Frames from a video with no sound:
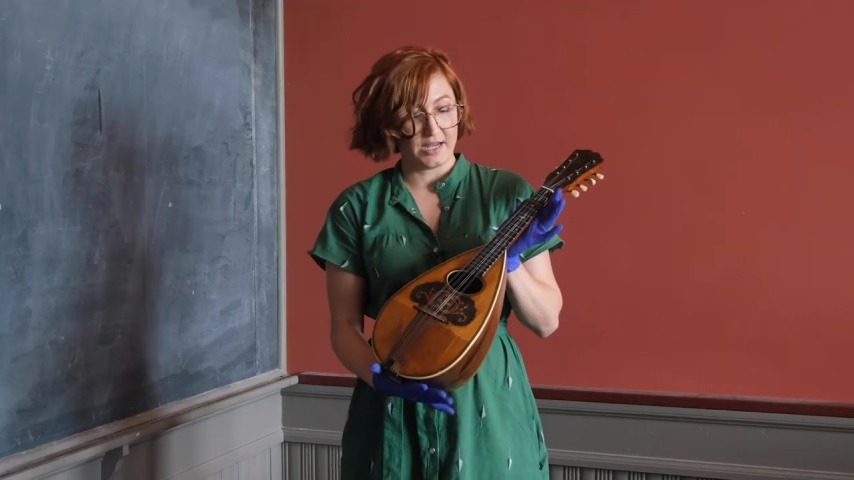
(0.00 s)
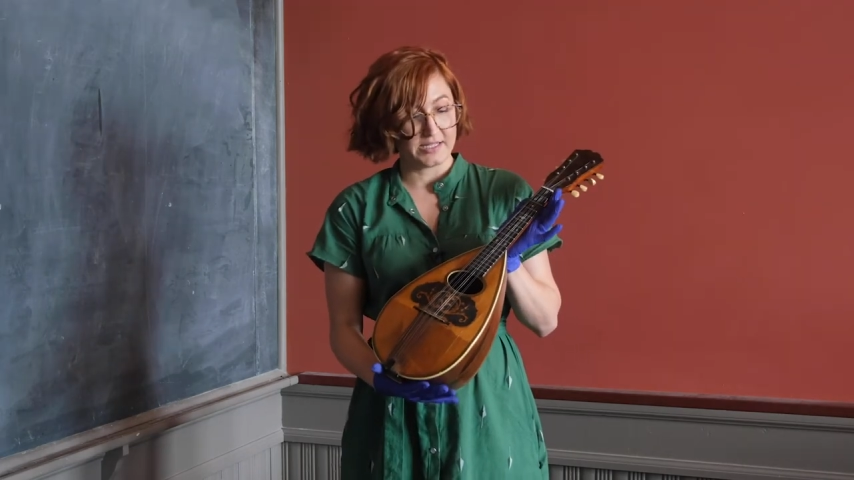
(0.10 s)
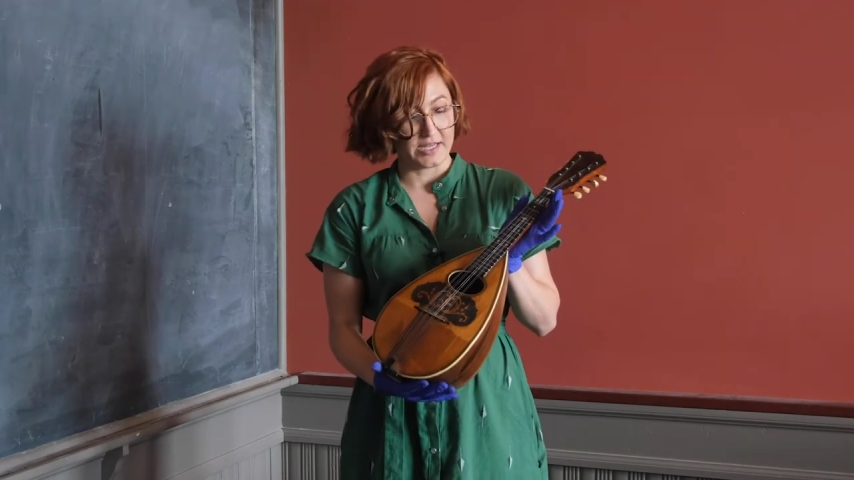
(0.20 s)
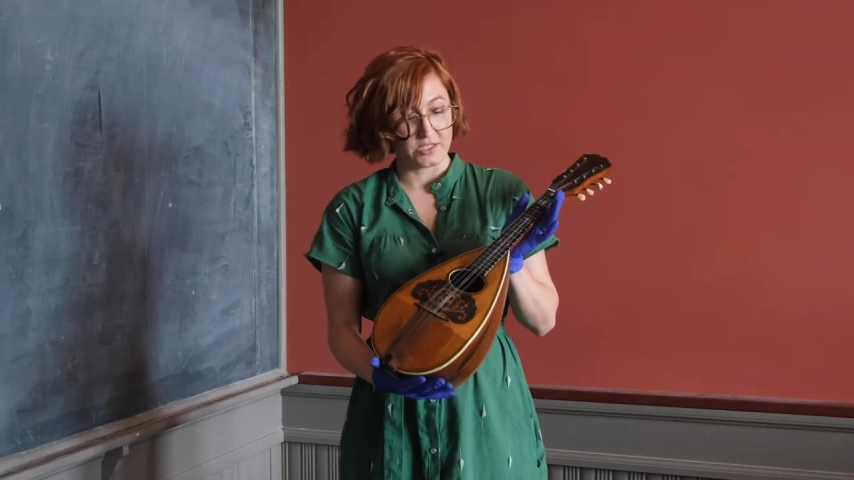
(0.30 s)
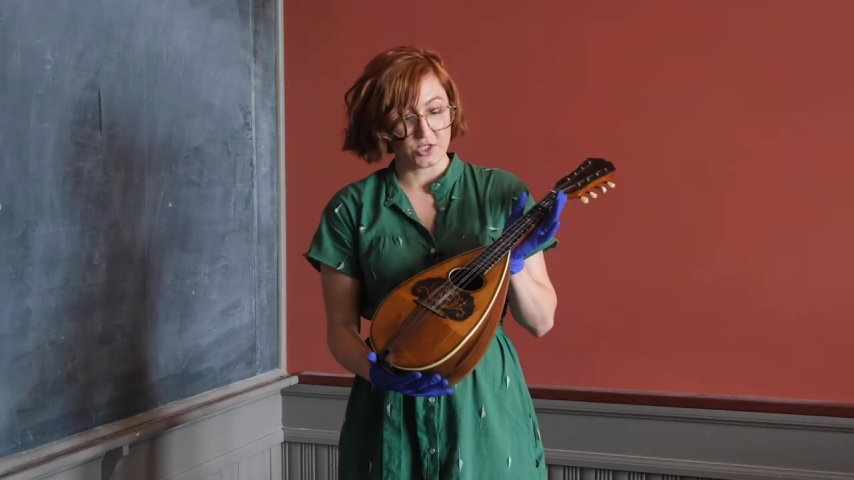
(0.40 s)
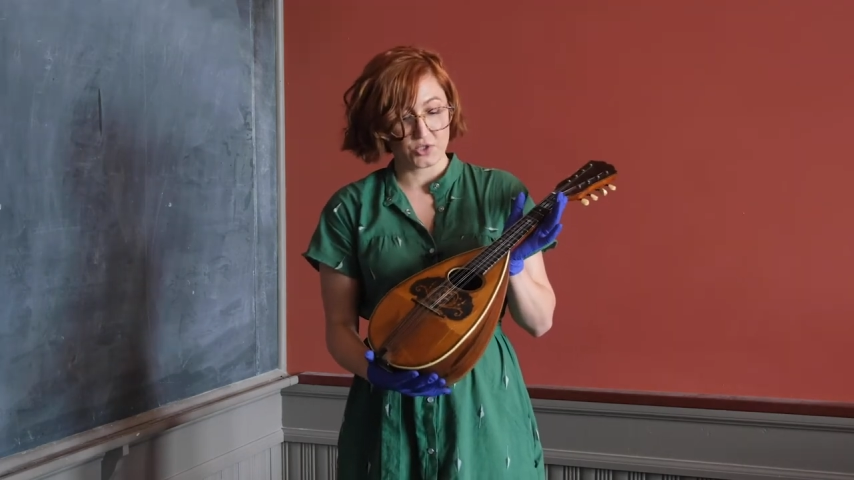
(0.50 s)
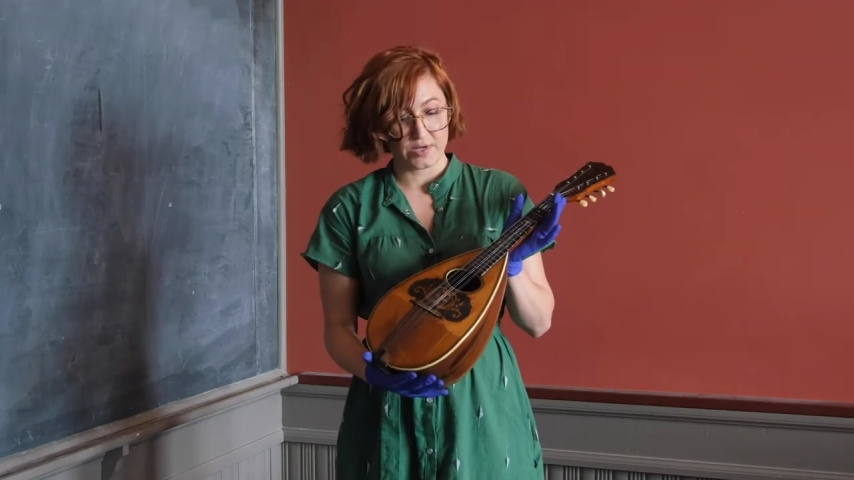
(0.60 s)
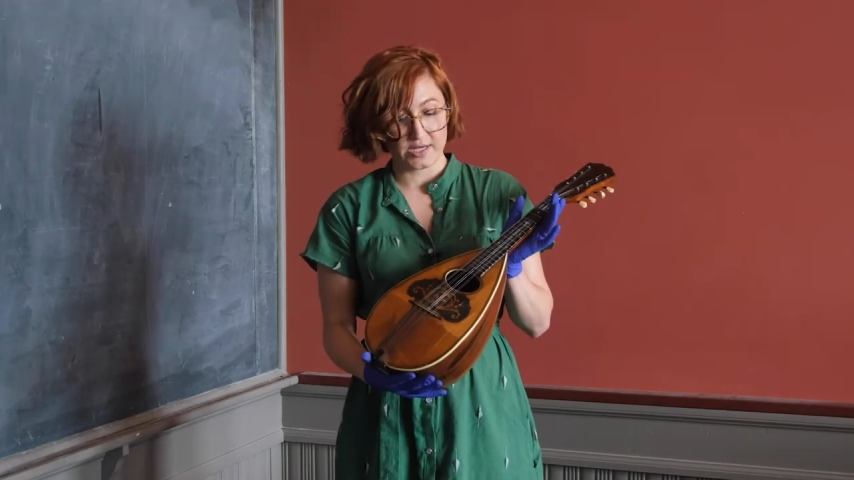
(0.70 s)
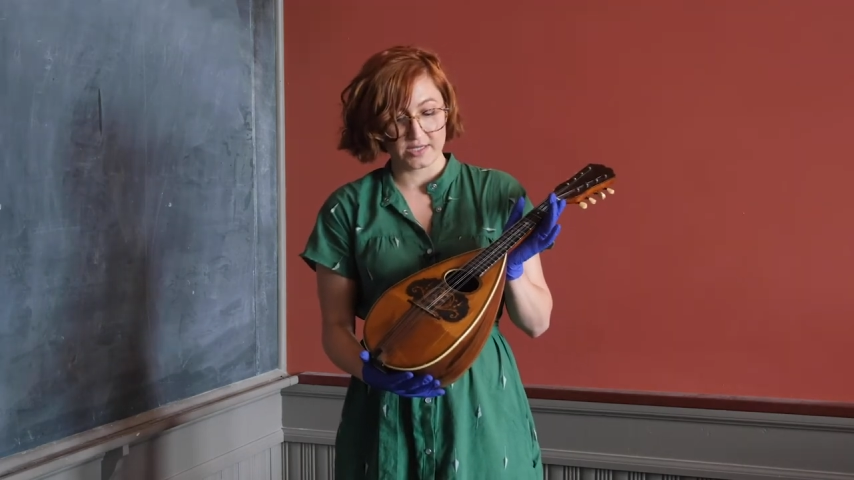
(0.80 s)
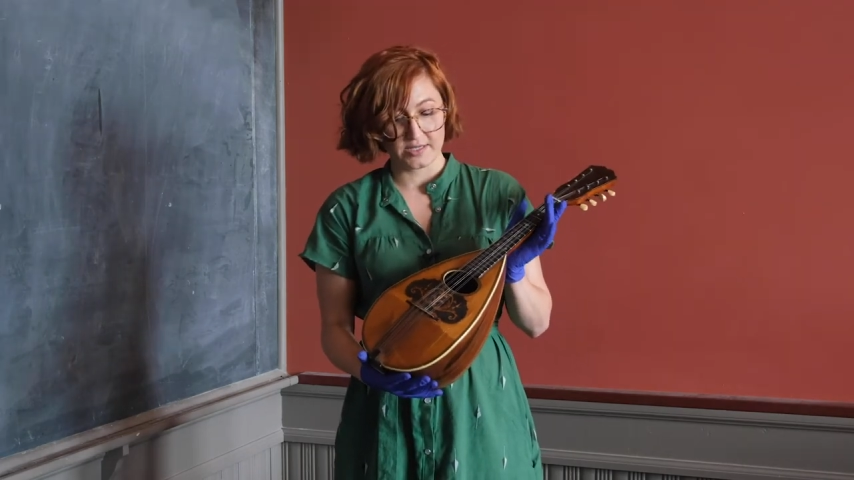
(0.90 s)
is a
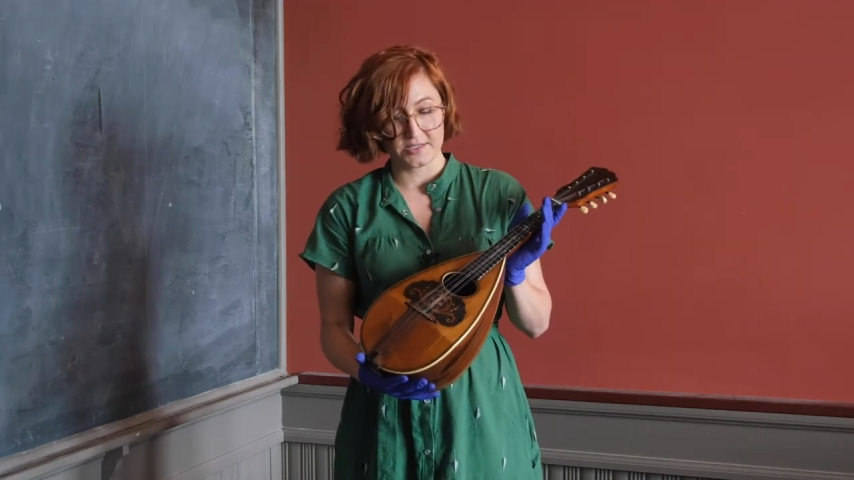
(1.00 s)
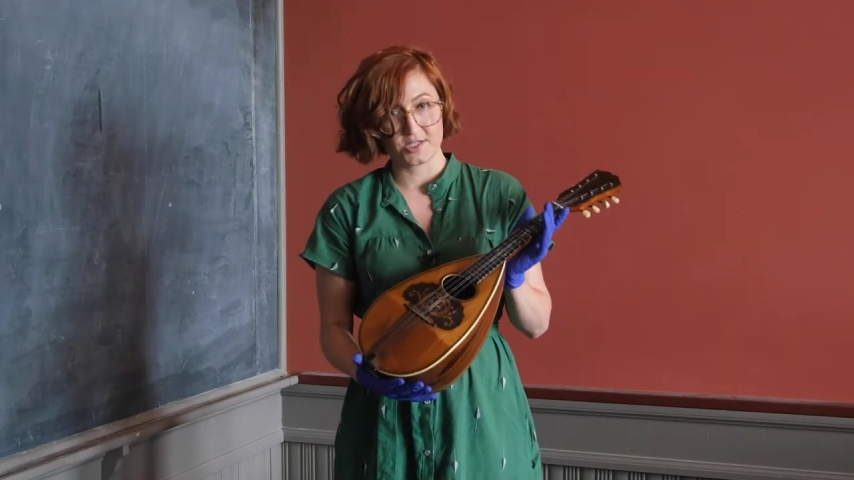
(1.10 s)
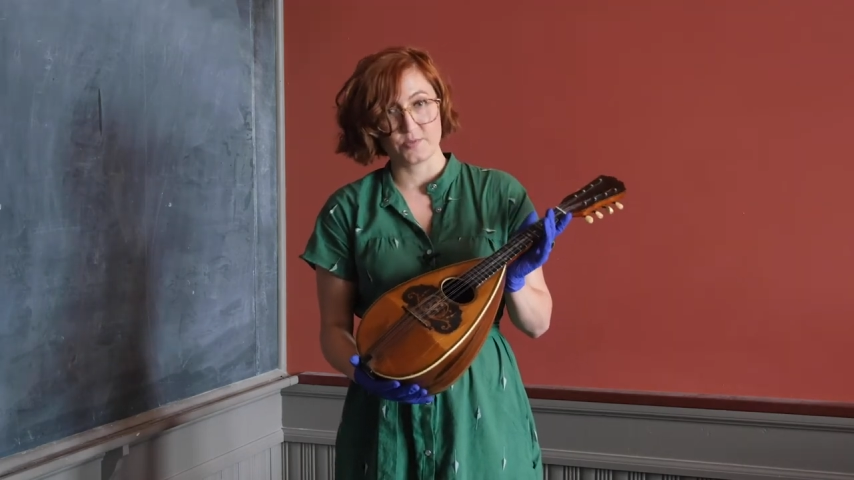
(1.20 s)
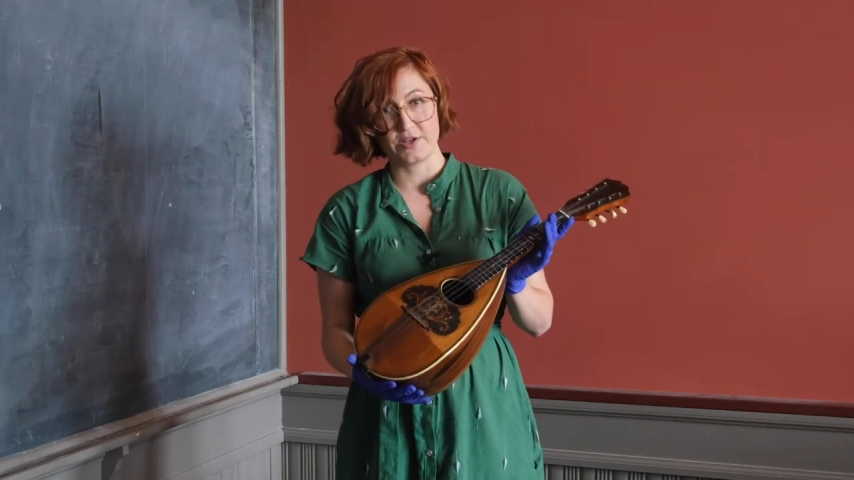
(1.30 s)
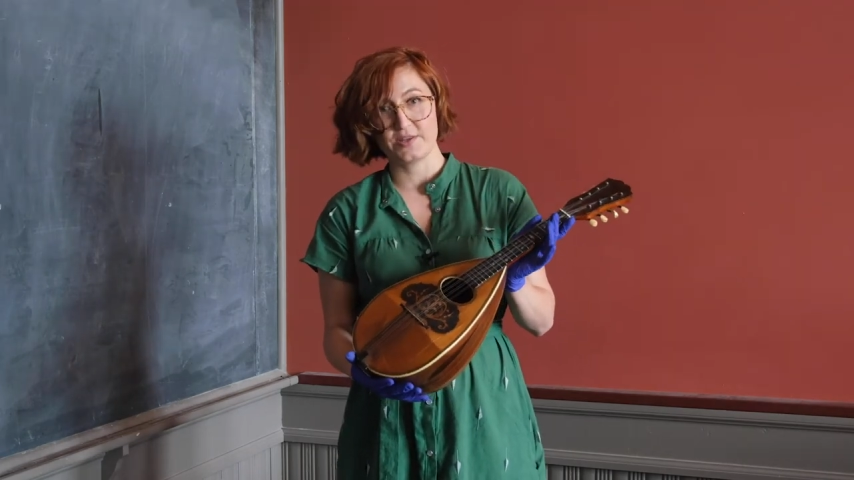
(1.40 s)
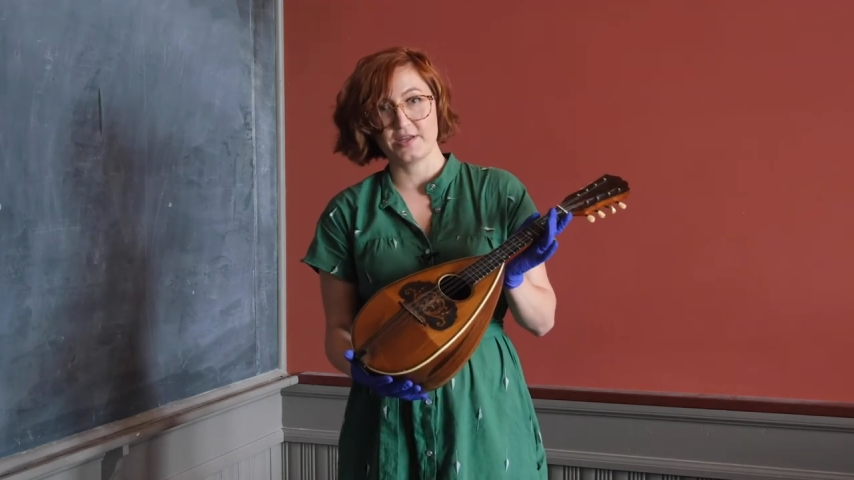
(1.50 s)
stringed instrument